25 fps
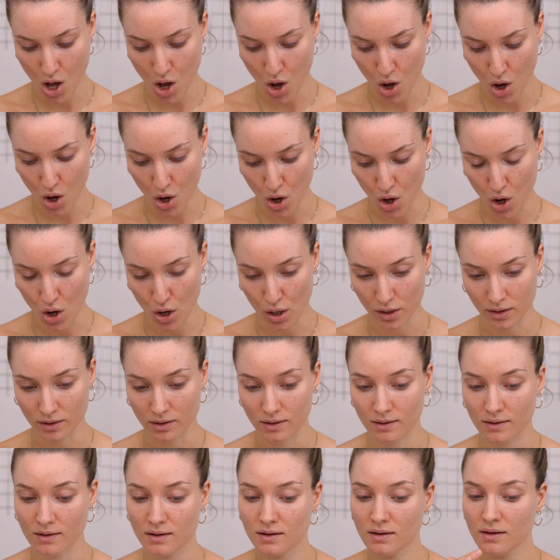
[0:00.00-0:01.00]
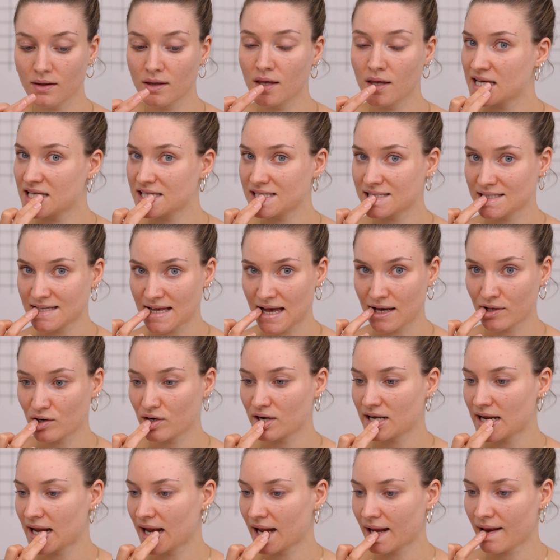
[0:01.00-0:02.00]
on
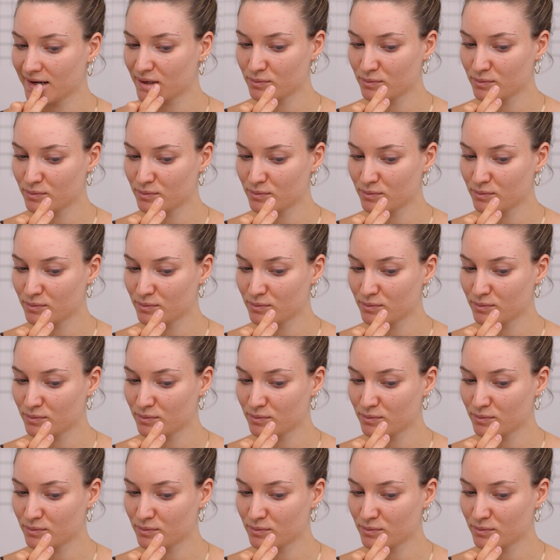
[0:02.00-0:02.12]
Saturday.